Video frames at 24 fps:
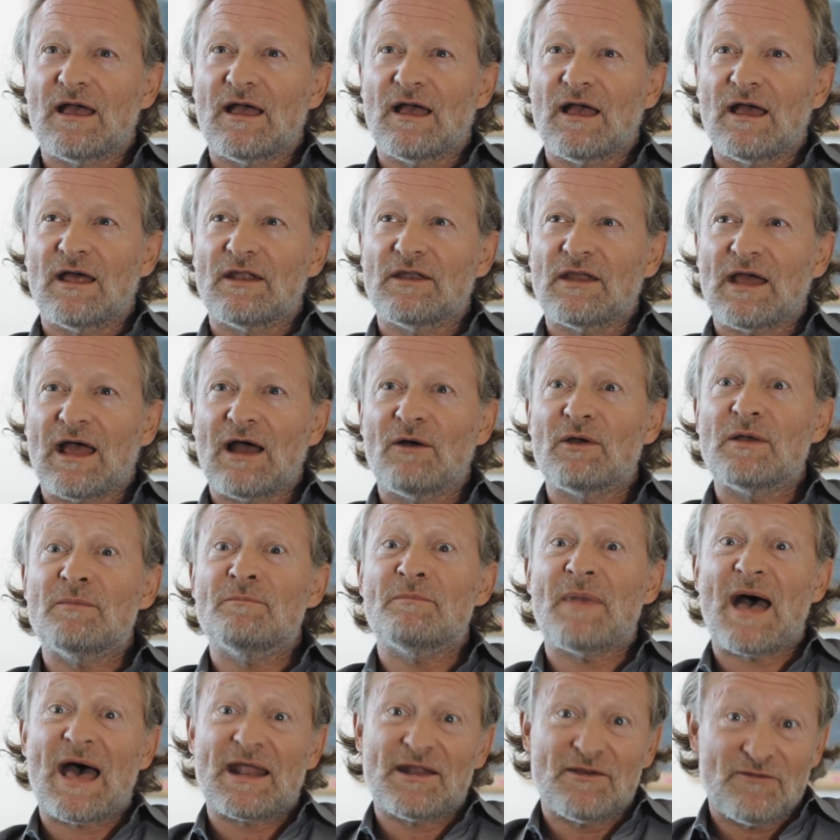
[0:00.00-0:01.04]
and how it
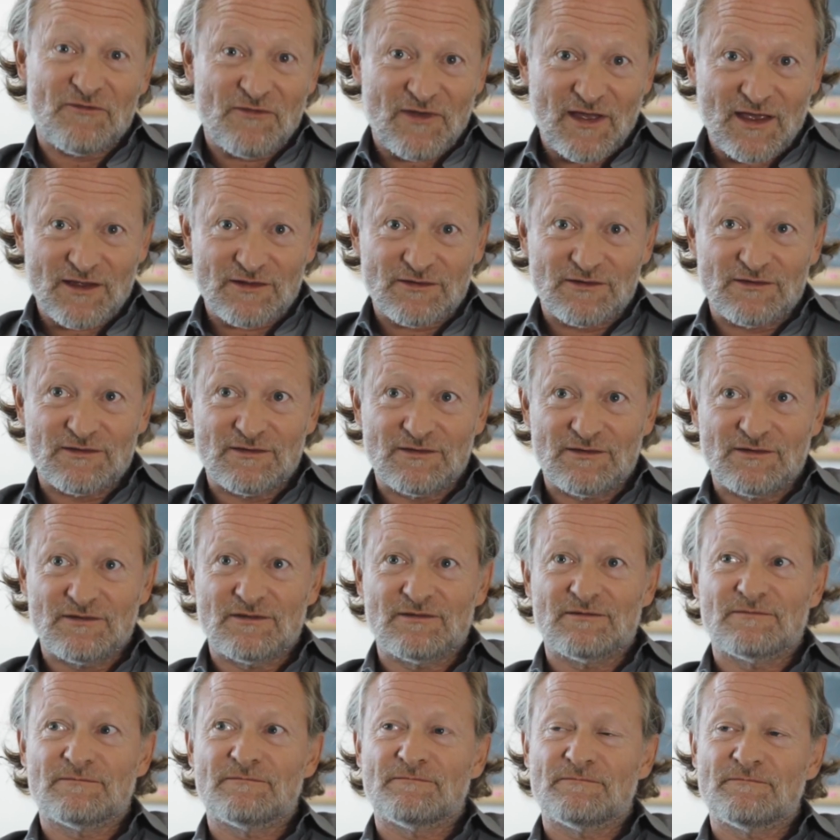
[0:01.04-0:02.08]
manifests
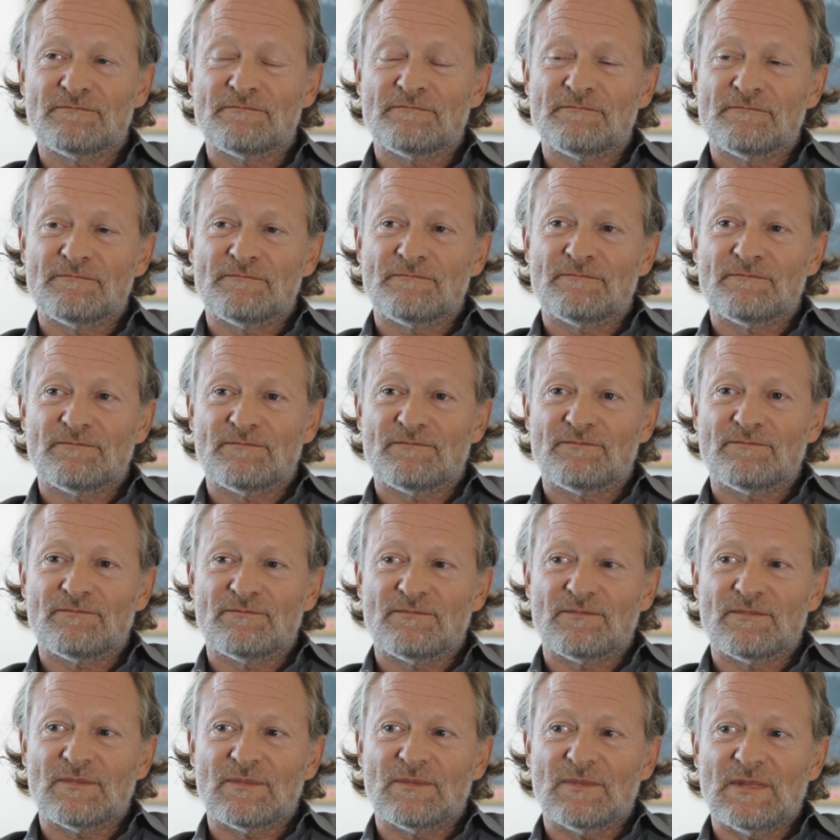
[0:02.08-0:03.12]

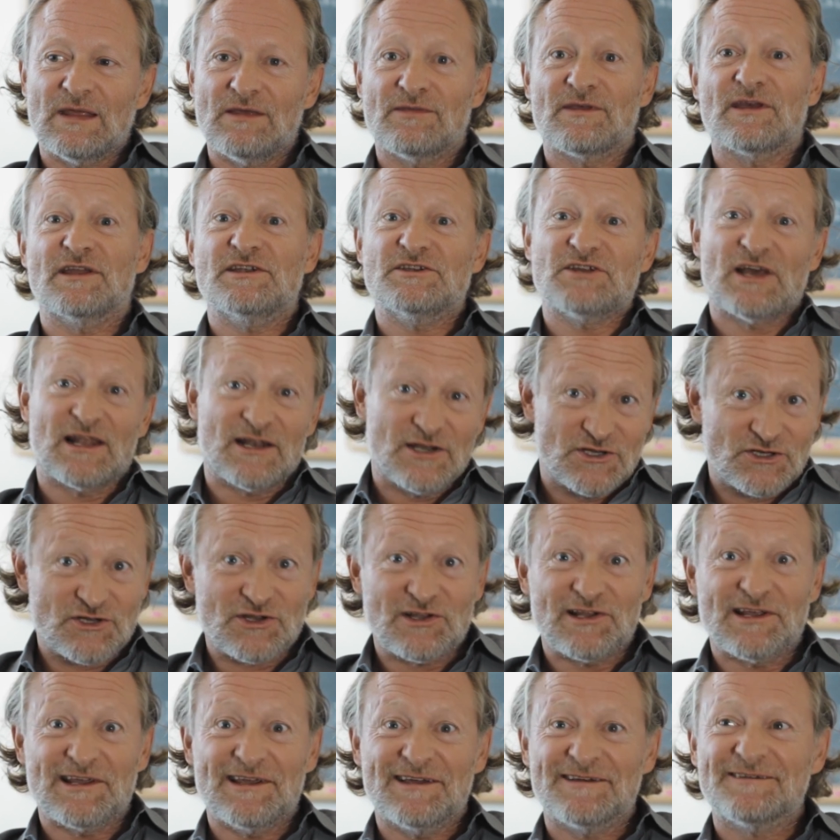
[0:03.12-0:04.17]
either
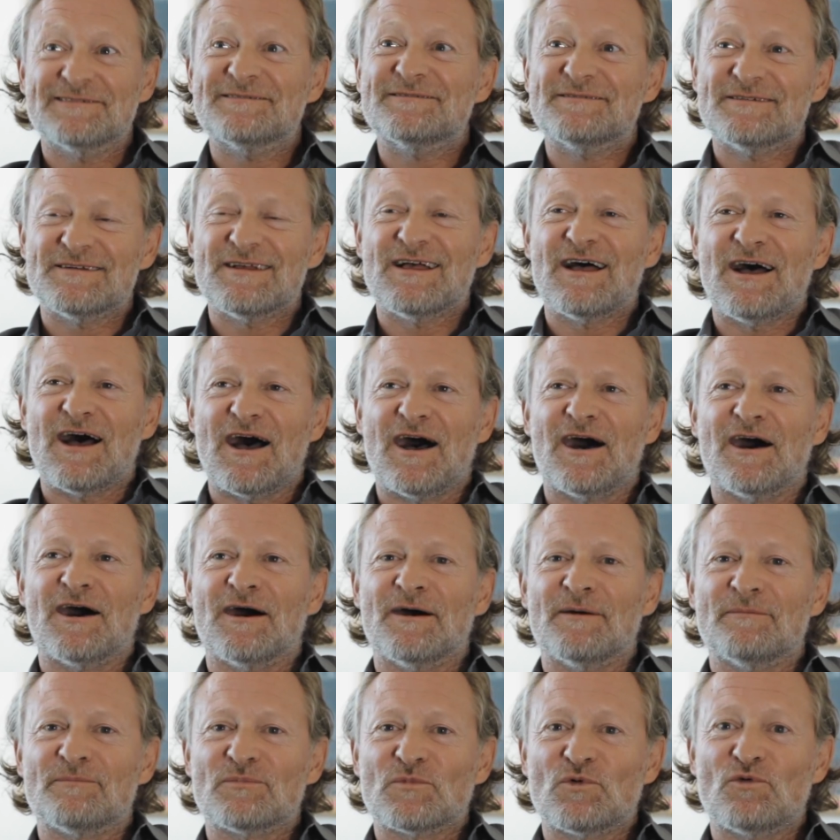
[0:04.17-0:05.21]
intelligently
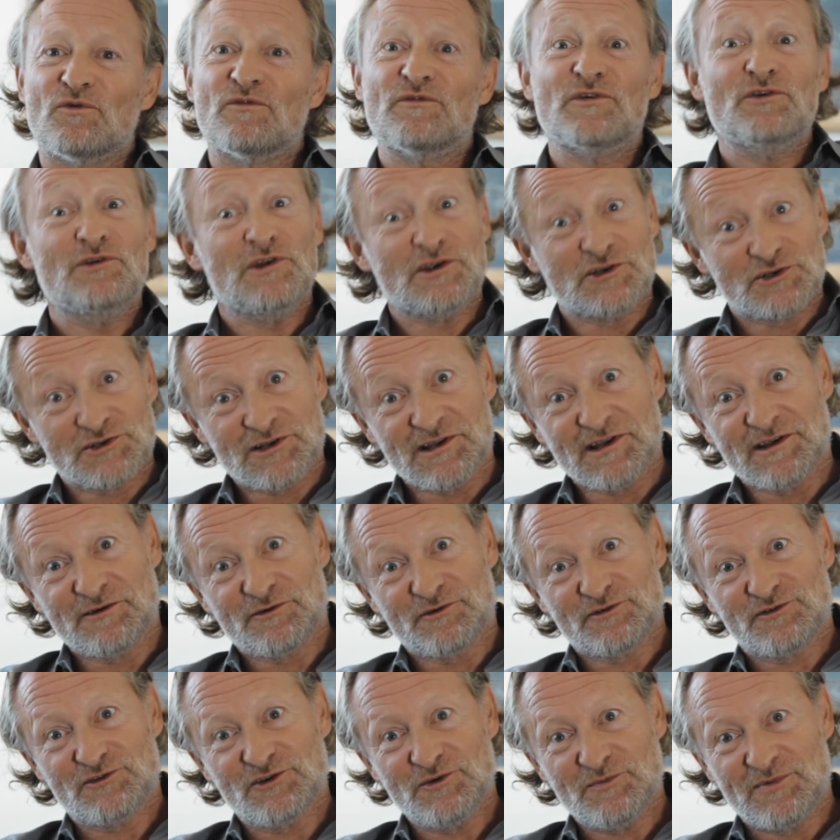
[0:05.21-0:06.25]
um, or foolishly
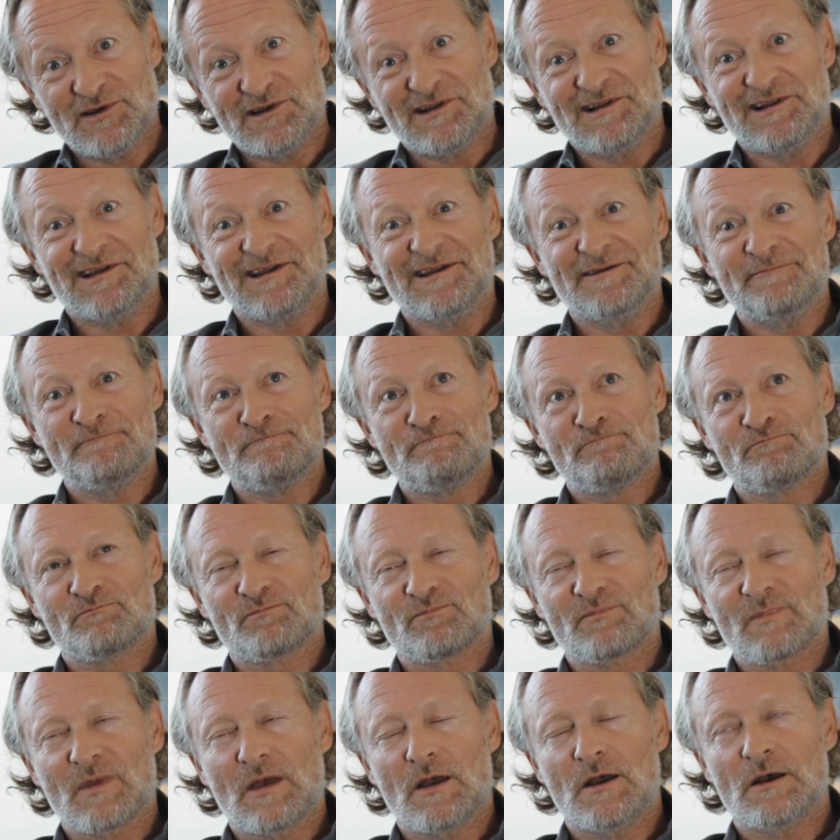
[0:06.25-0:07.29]
or stupidly.
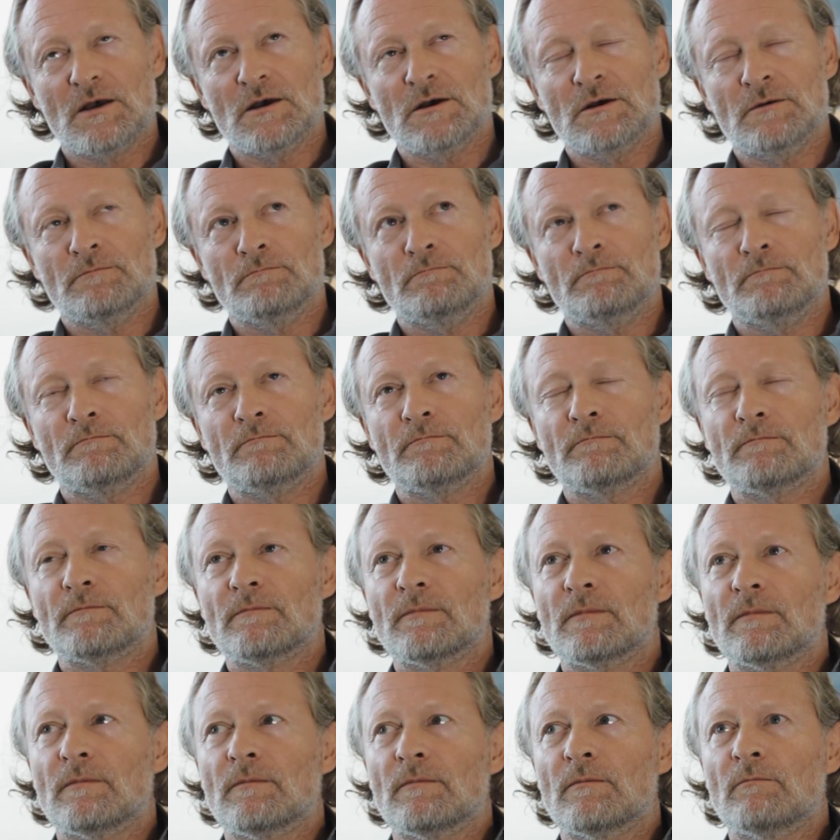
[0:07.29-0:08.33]
Um,
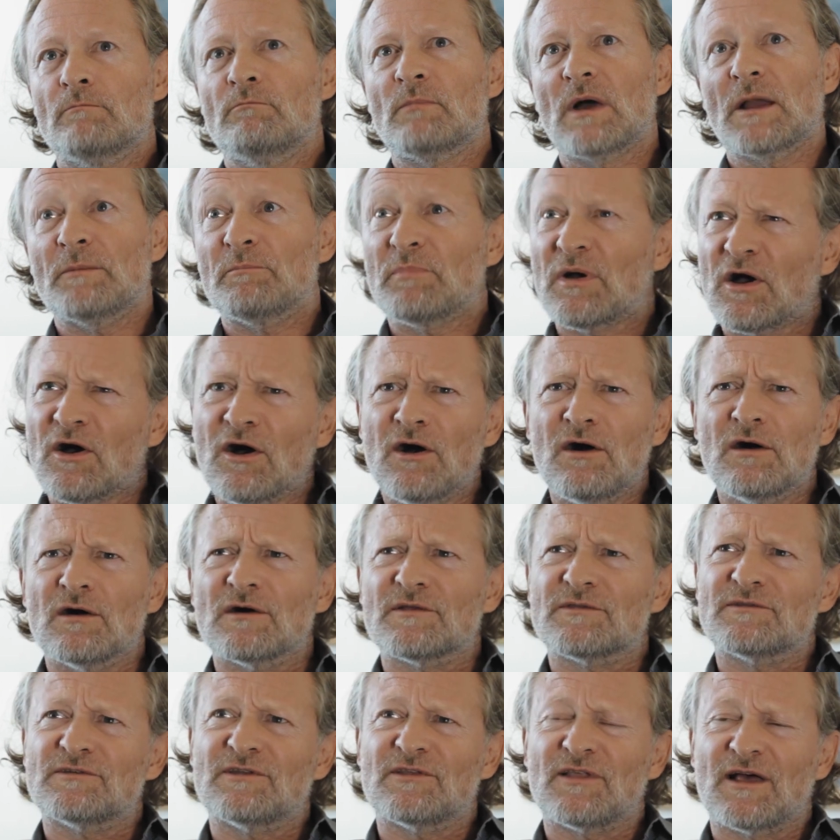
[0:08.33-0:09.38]
my
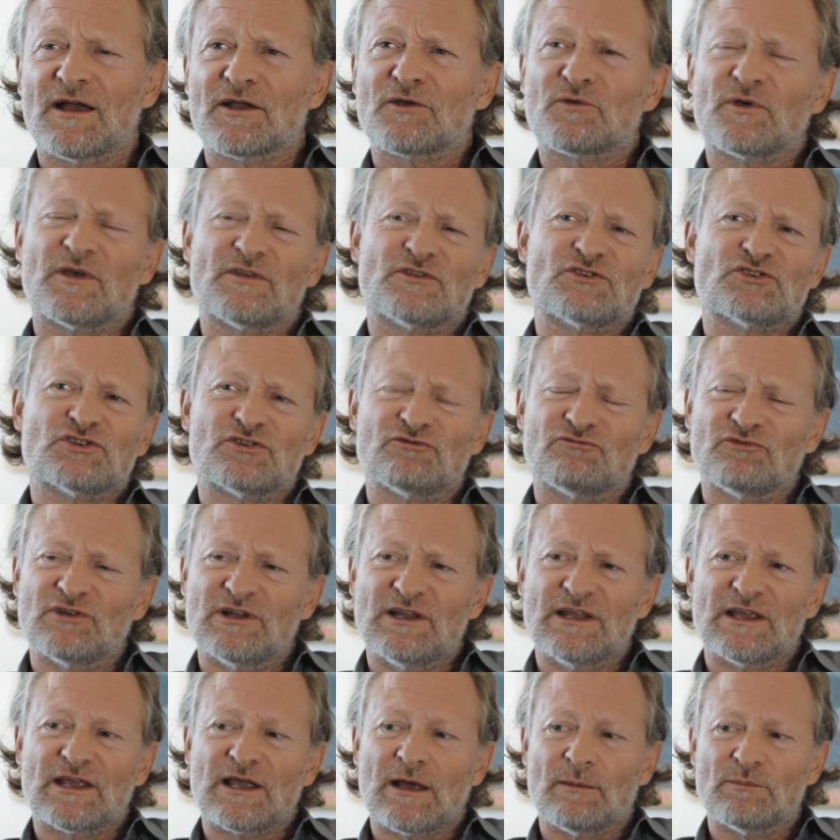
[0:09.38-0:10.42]
path to that question
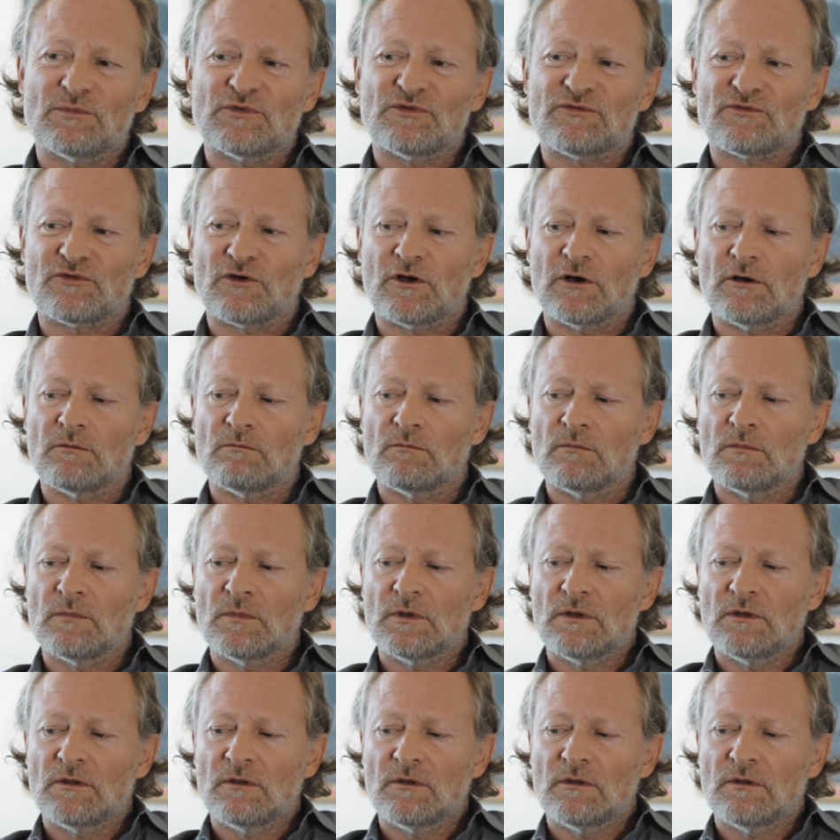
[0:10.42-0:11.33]
really comes from